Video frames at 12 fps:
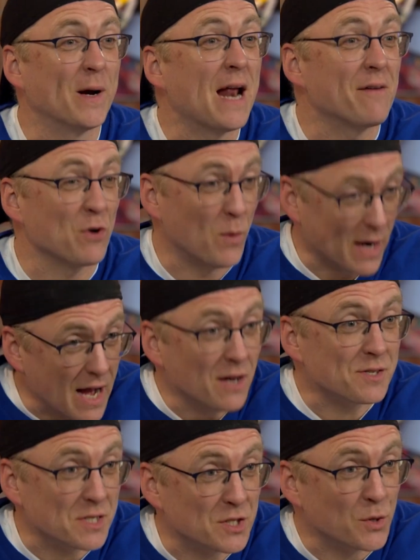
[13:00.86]
when everyone
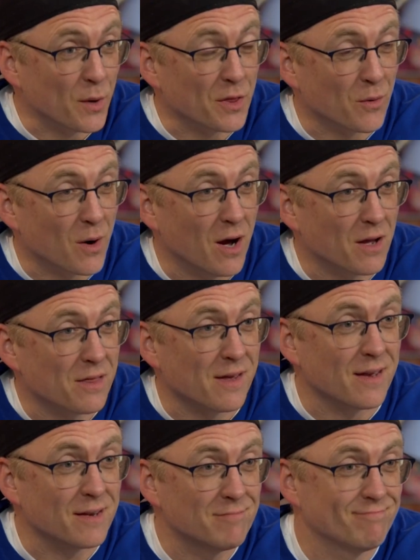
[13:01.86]
else is doing the wrong
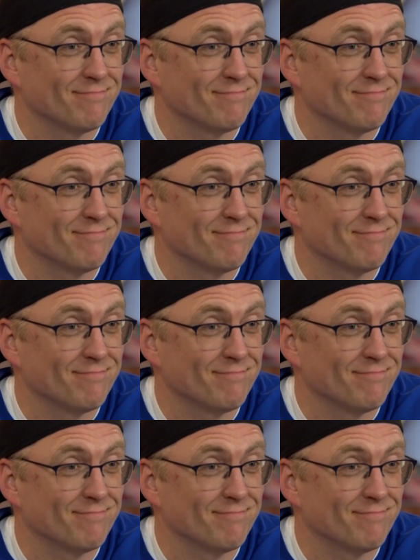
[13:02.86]
thing.